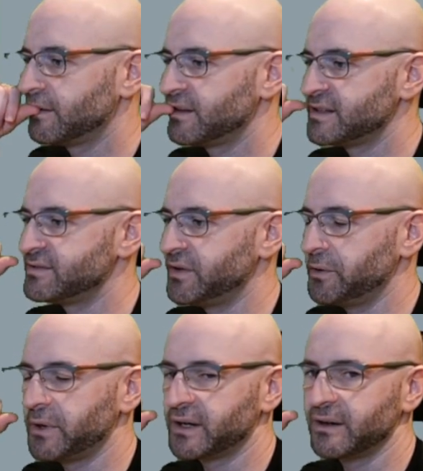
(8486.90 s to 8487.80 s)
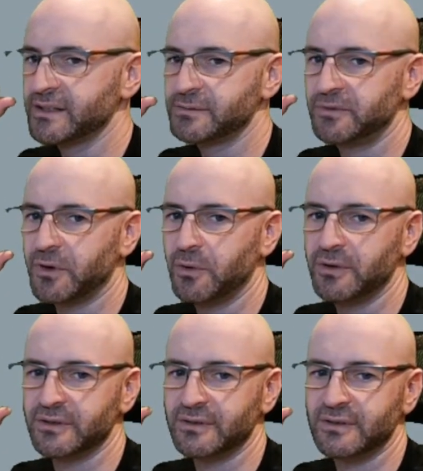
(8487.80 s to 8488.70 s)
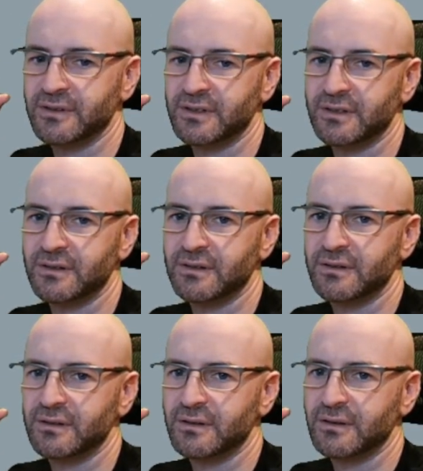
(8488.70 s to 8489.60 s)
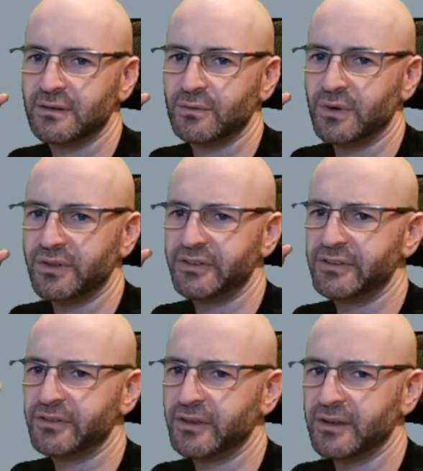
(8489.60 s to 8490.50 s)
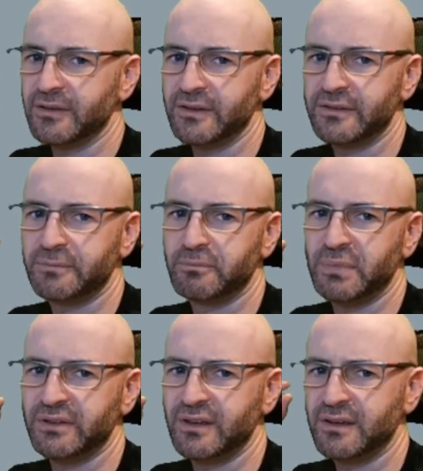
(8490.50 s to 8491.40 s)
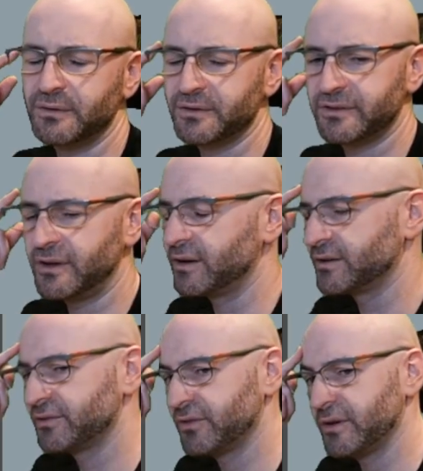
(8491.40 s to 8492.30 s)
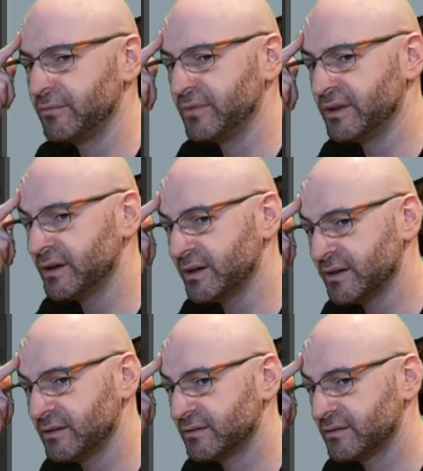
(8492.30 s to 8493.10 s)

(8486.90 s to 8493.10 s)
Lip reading: This is very recognizable, of course. Well, this particular song is from the